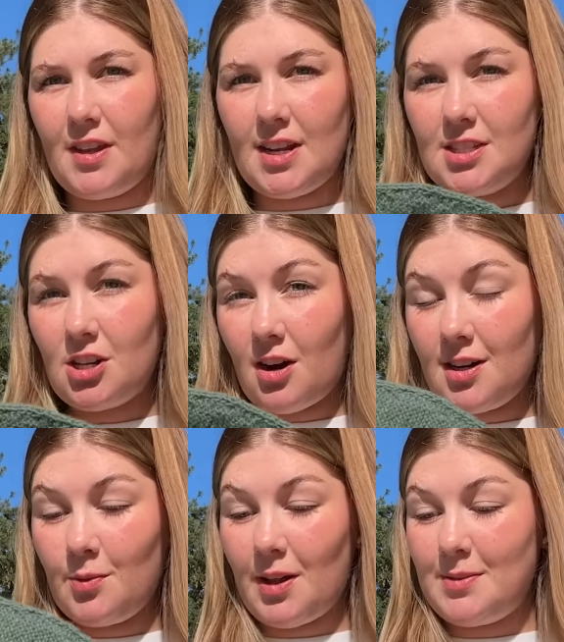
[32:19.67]
that I
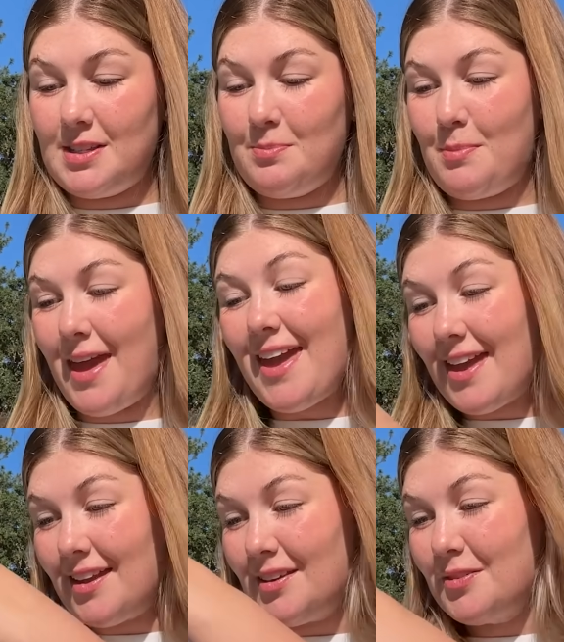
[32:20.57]
started while I was in
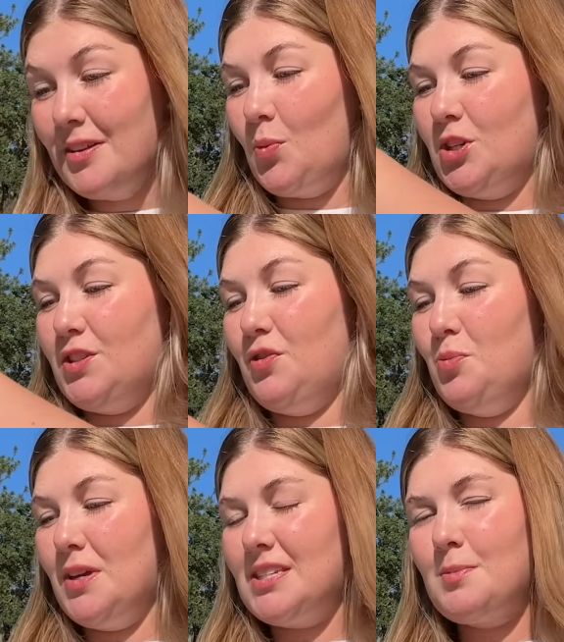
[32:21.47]
Maine, which if you
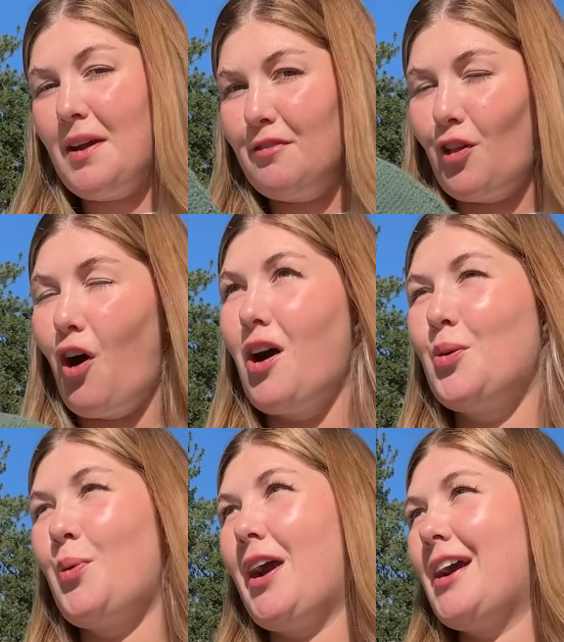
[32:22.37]
missed my vlog
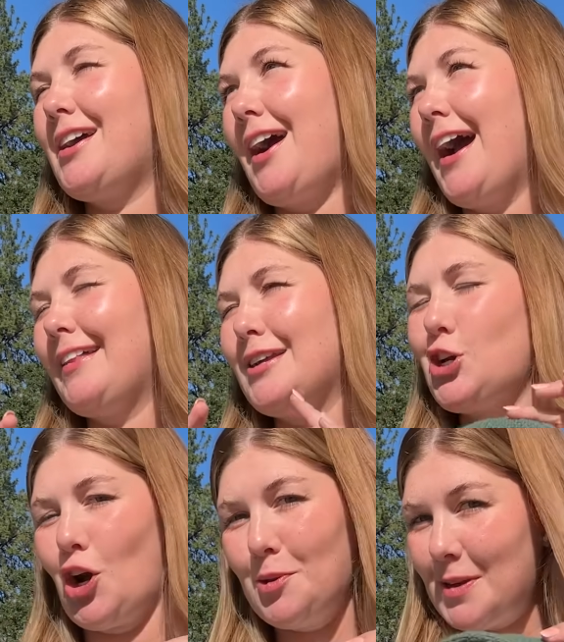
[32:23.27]
where I like
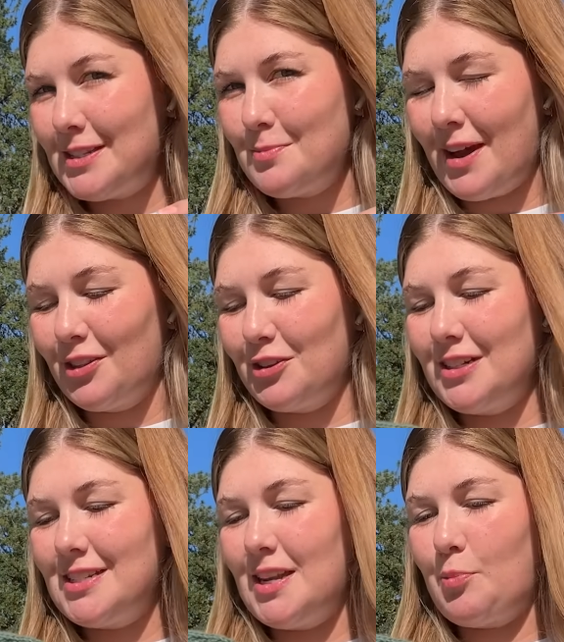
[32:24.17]
documented my
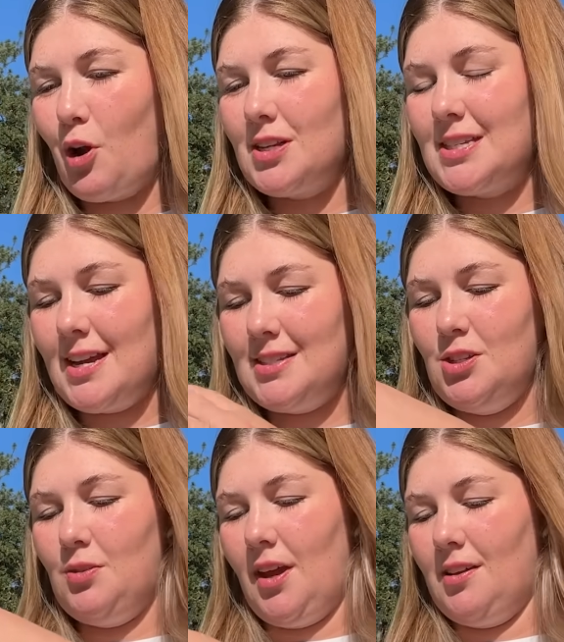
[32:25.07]
learning to knit process,
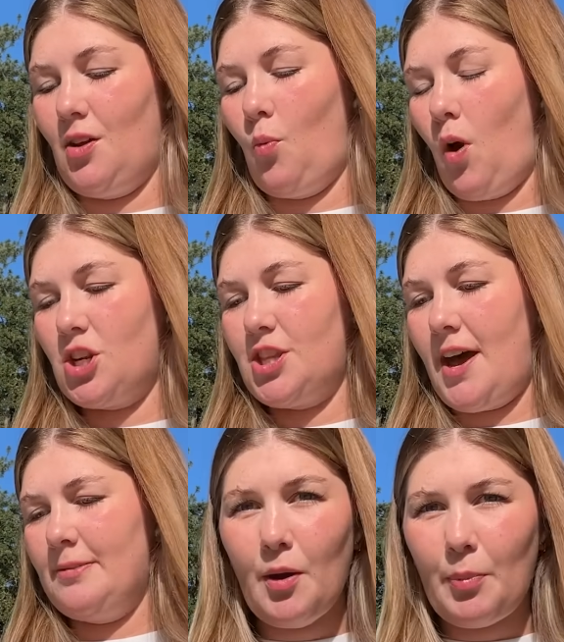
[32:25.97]
you can watch
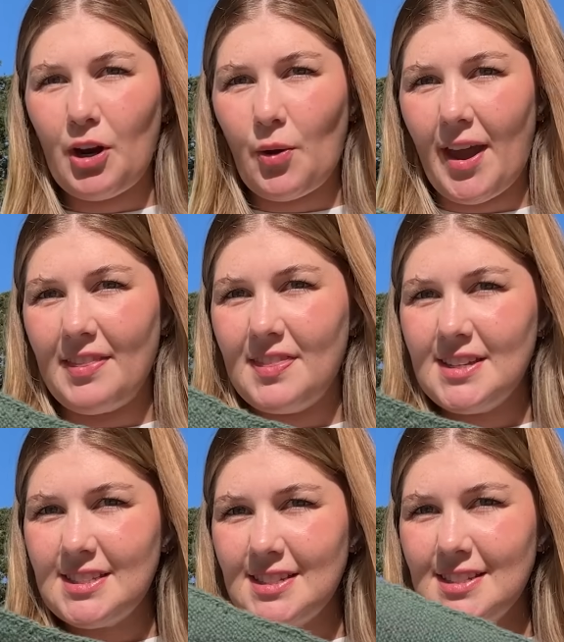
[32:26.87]
that. But okay,
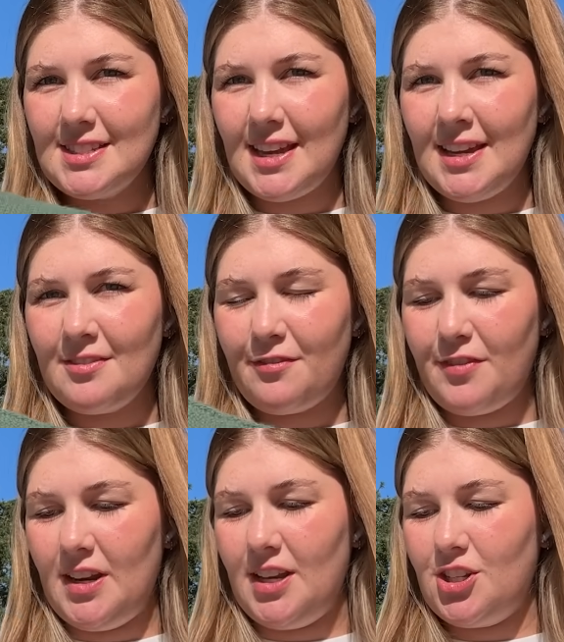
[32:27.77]
this is it
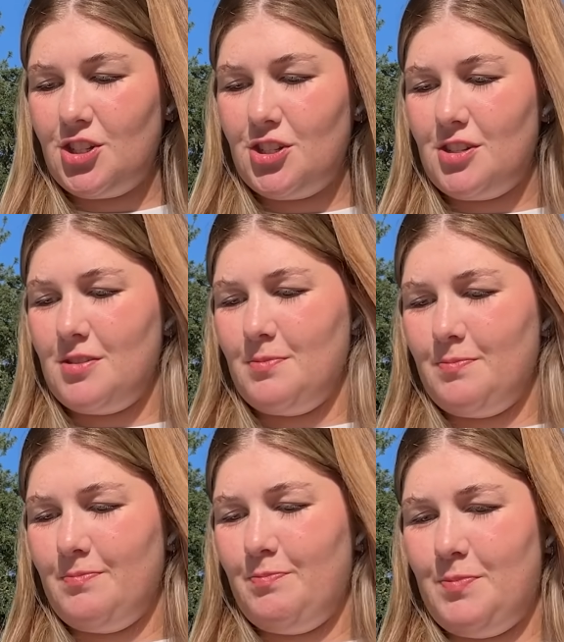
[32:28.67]
finished.
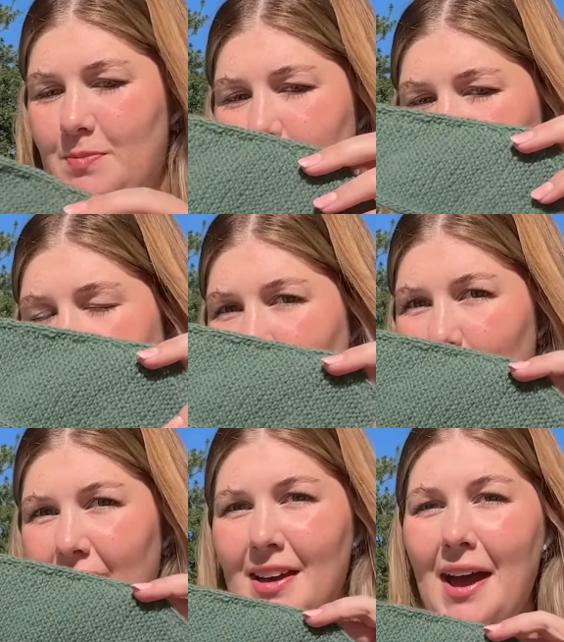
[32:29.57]

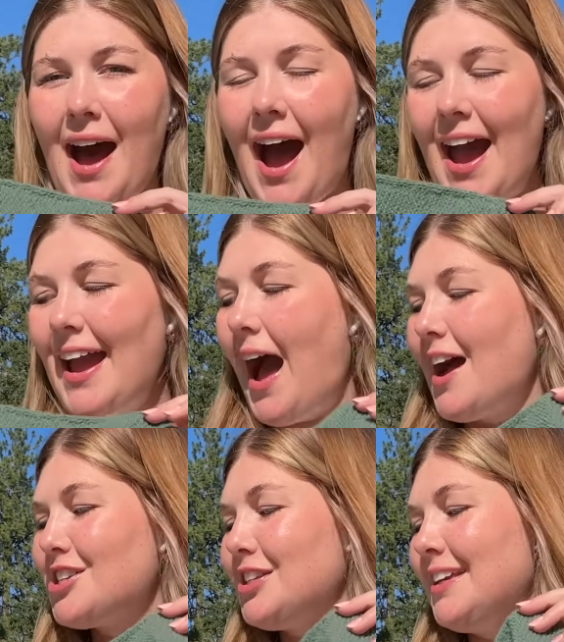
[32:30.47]
Maybe. I
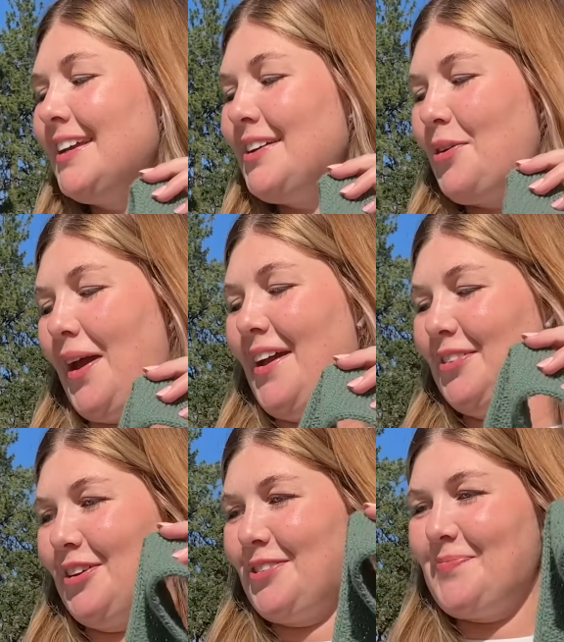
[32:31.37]
actually, okay,
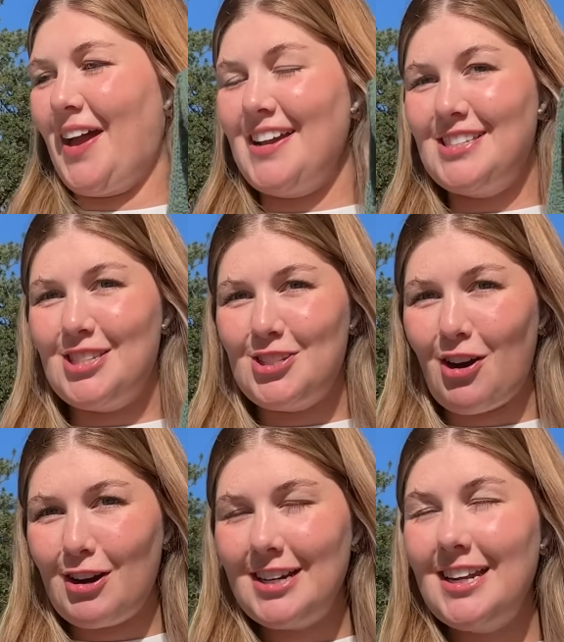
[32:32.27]
look, I
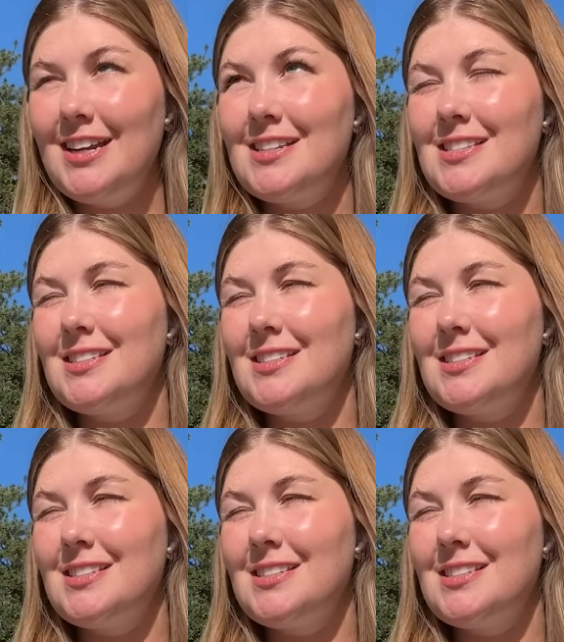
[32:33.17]
started it